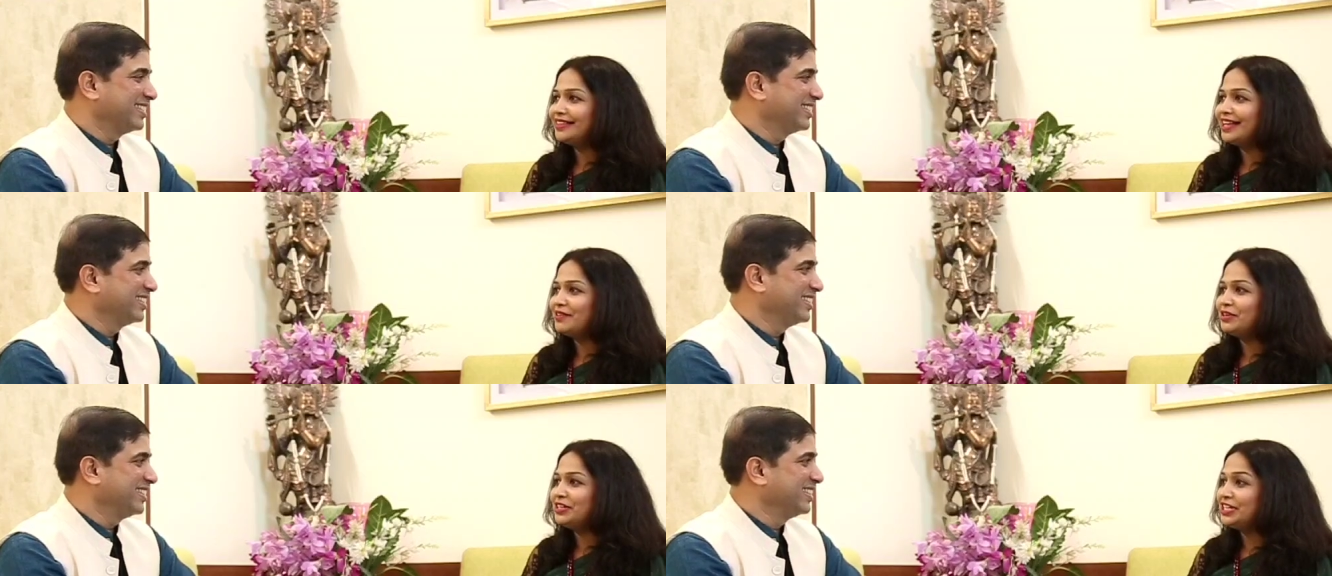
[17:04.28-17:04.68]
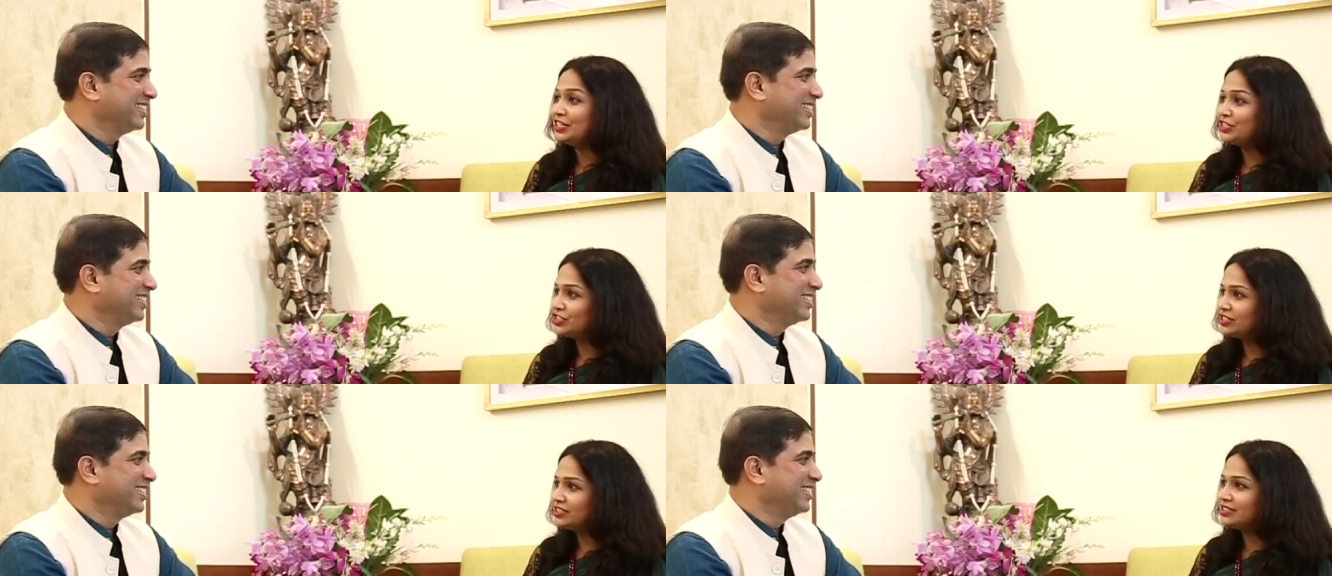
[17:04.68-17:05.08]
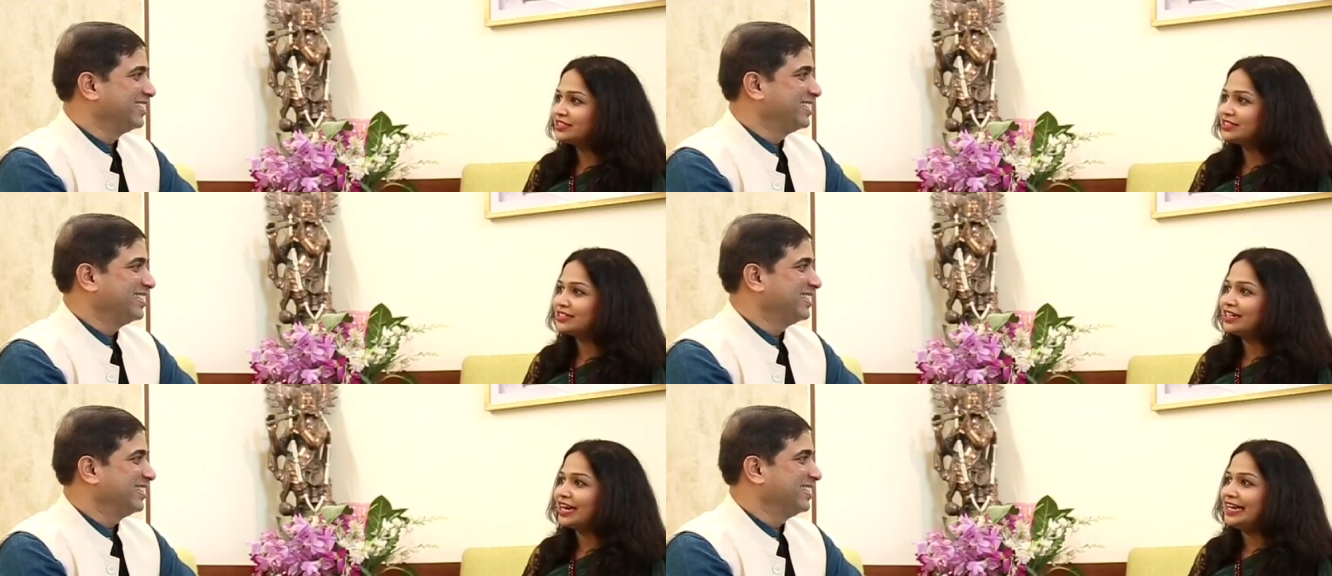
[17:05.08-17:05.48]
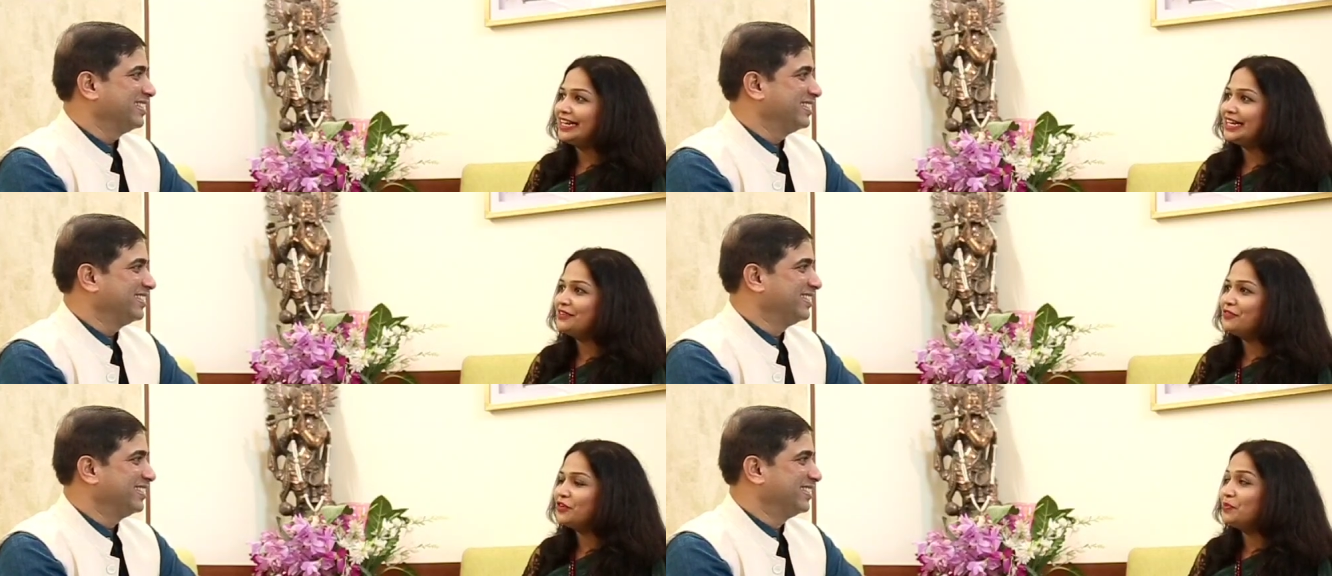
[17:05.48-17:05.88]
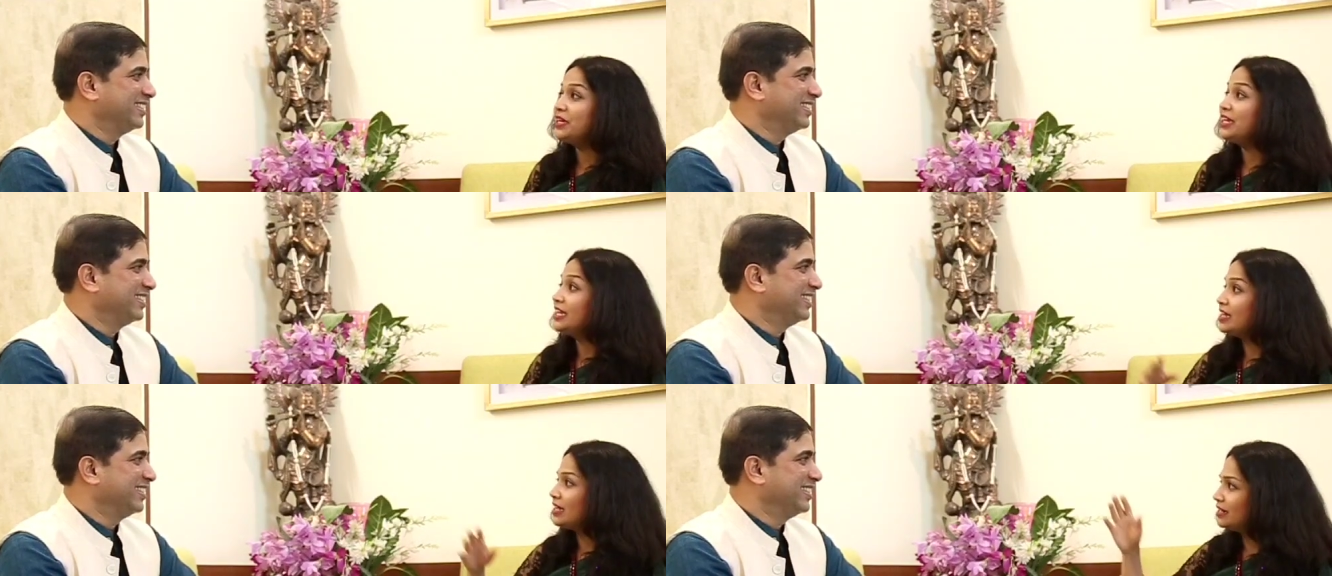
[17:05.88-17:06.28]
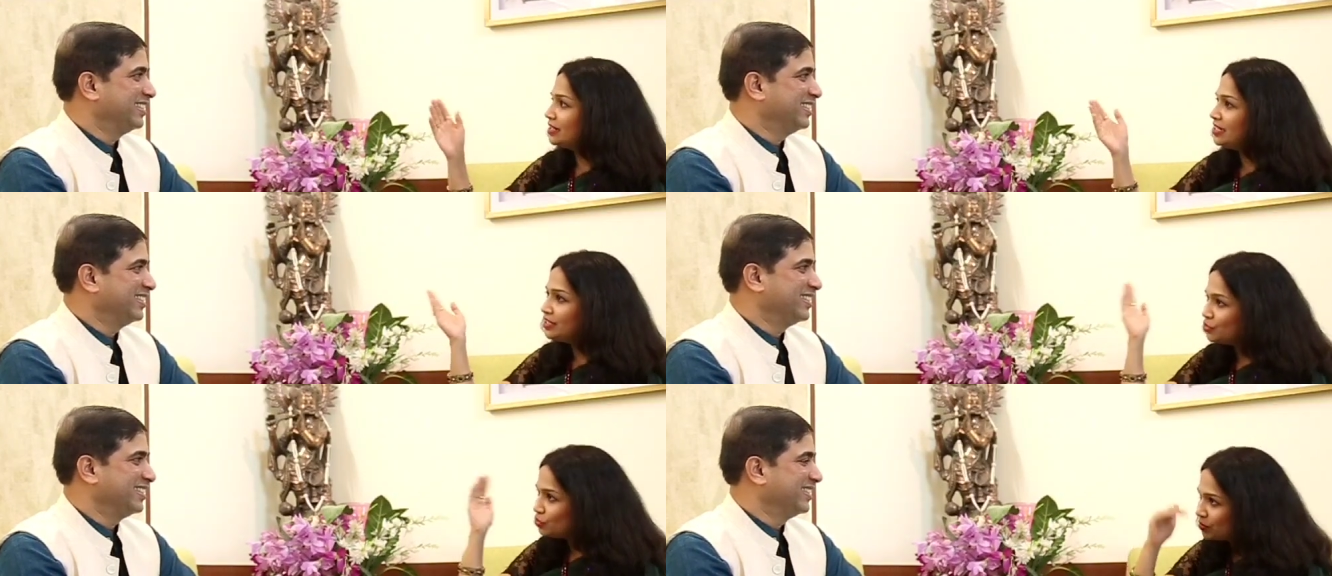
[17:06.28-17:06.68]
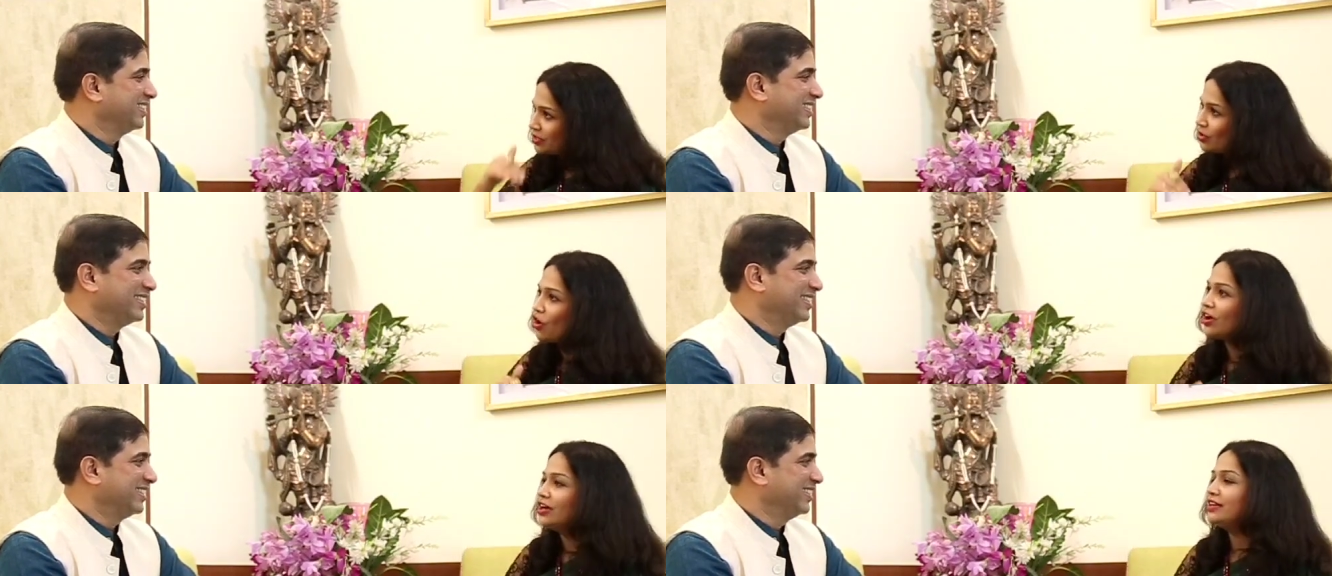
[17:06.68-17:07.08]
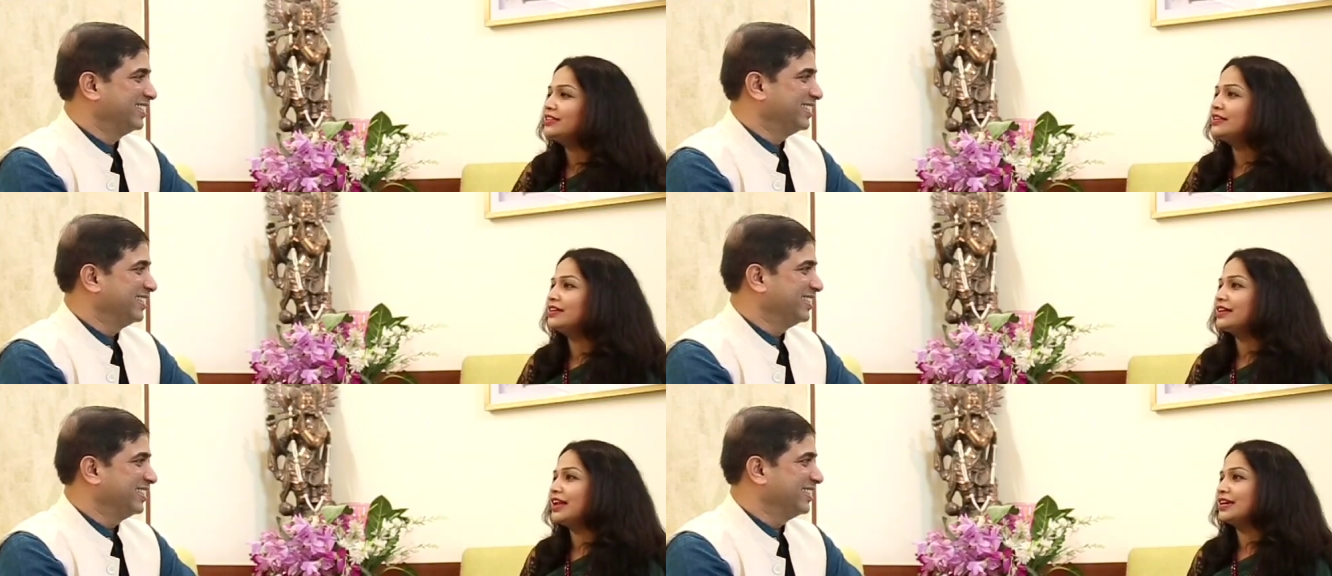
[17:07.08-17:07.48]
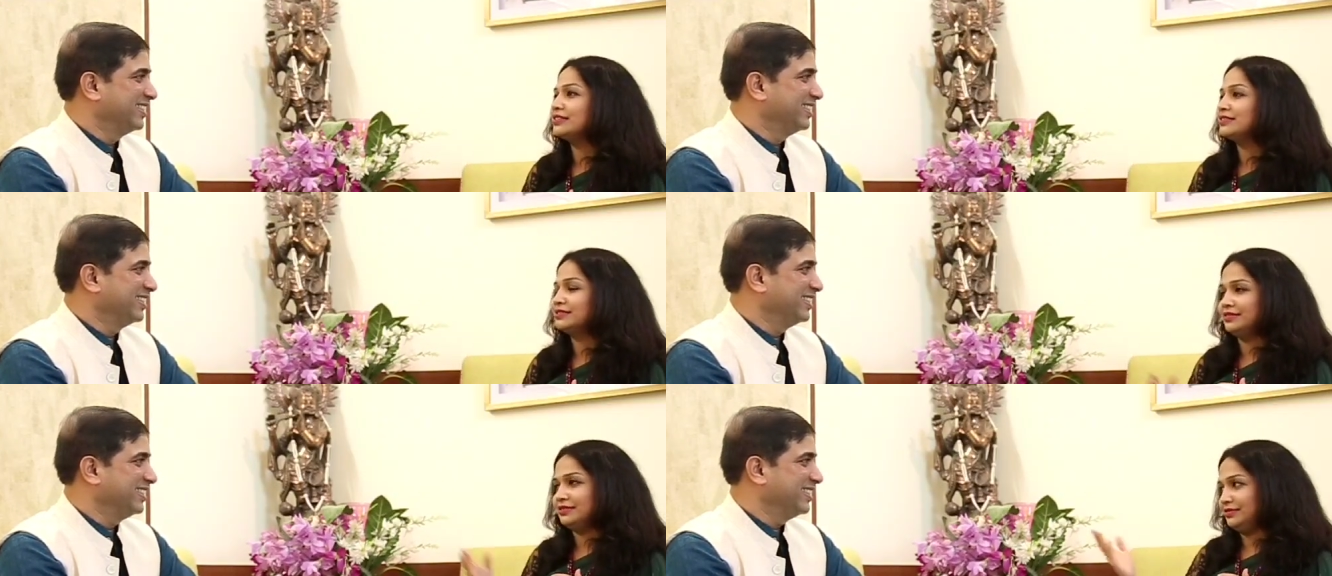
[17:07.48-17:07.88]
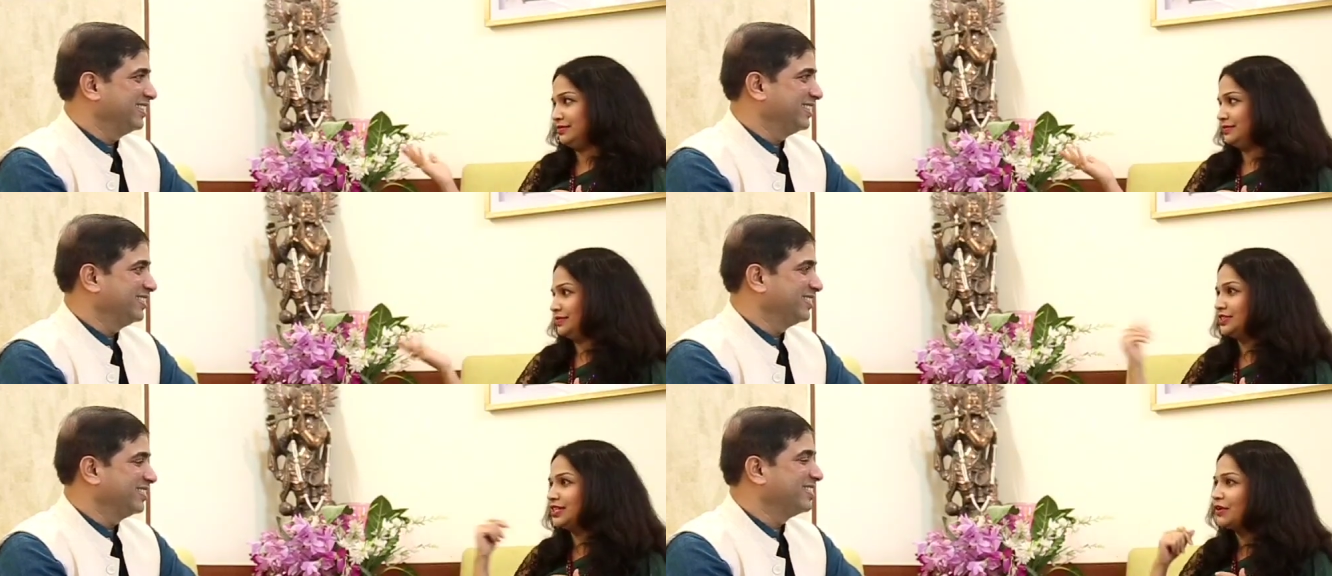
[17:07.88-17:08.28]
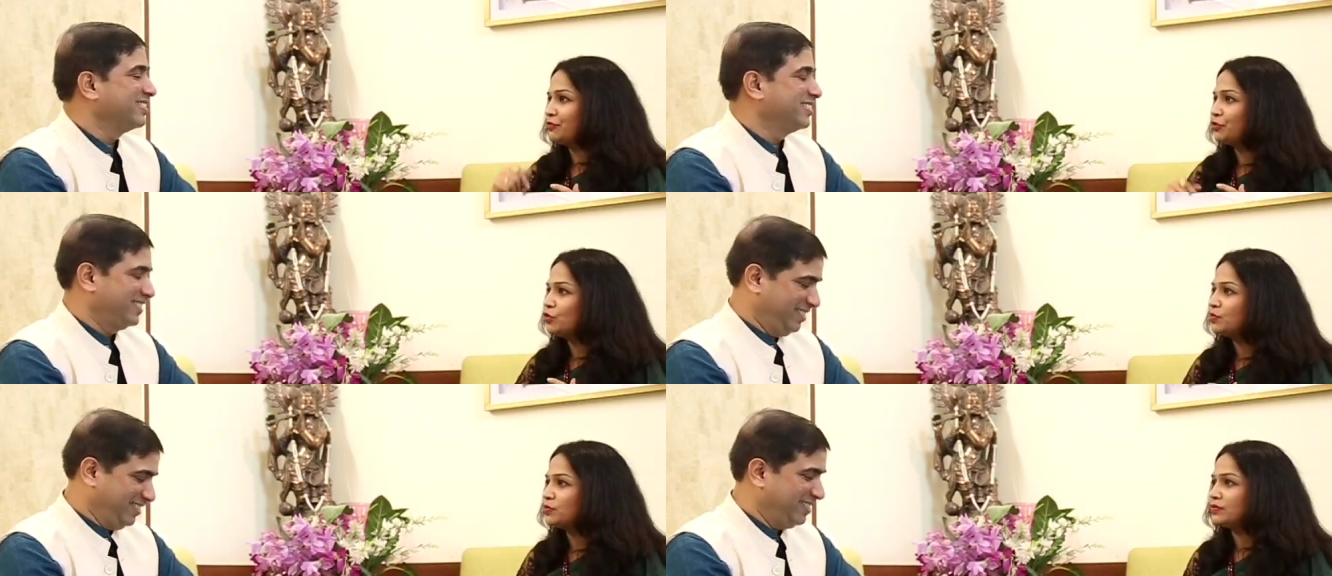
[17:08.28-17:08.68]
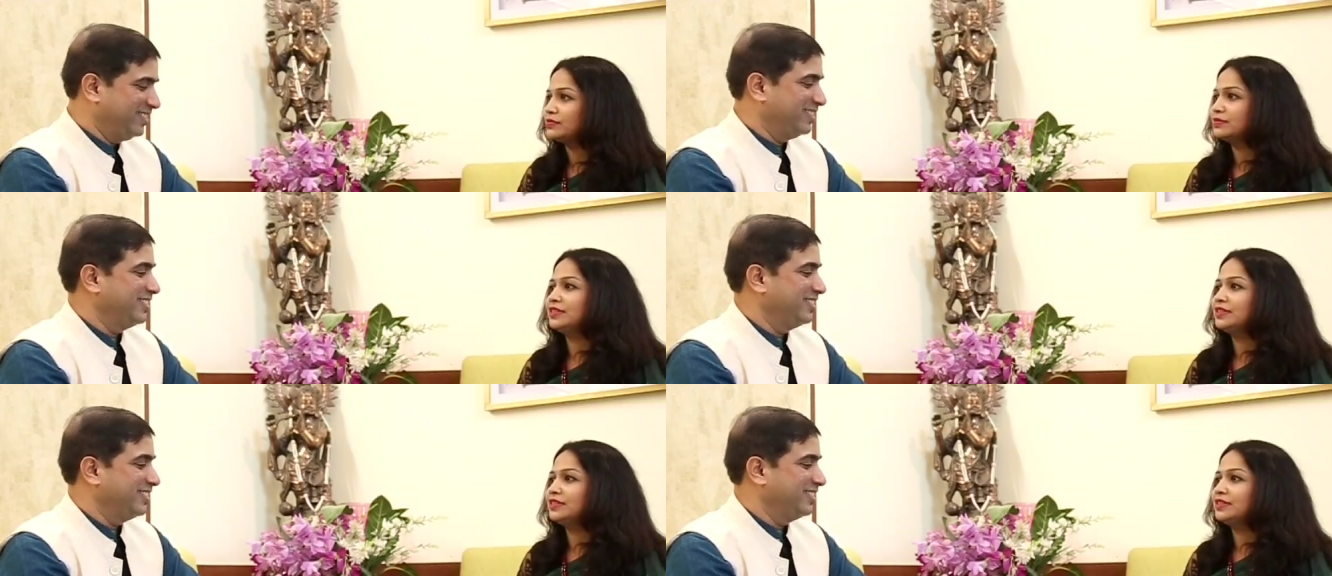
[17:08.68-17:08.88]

Speaker 1: there were teachers uh, hunting for me, ki, you were called in the class, uh, staff room.